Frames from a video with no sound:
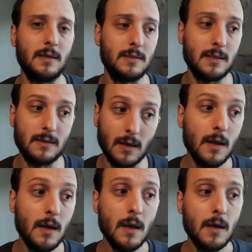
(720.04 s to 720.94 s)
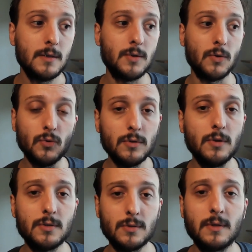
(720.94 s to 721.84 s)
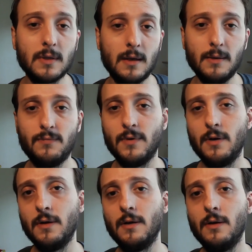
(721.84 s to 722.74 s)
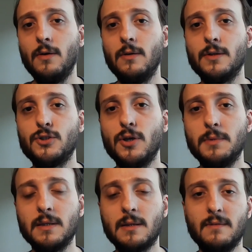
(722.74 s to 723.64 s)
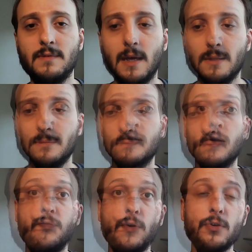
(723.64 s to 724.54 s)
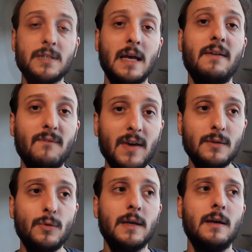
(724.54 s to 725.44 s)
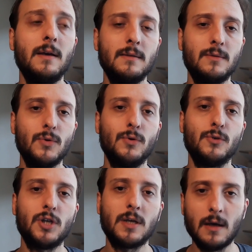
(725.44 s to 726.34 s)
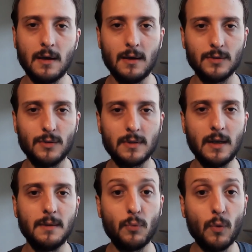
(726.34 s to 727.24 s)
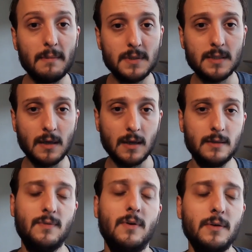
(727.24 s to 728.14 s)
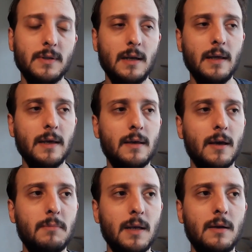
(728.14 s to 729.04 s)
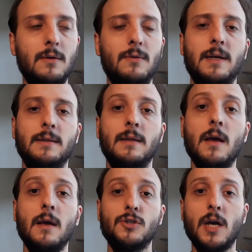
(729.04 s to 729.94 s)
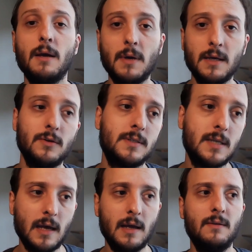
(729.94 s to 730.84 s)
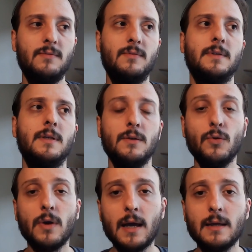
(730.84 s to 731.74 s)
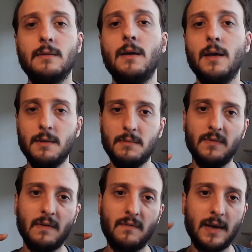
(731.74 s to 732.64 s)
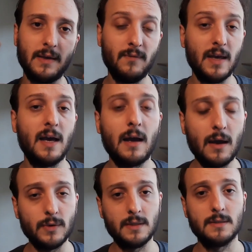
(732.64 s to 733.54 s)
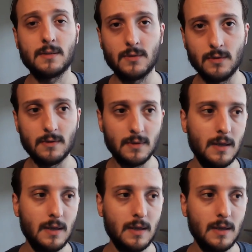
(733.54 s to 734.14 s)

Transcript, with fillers: etc. So kudos to Ultraleap for all the job that I've done. Of course, I invite you again to check out Totalib website following the link here below and try by yourself the new runtime and verify in VR how it is cool.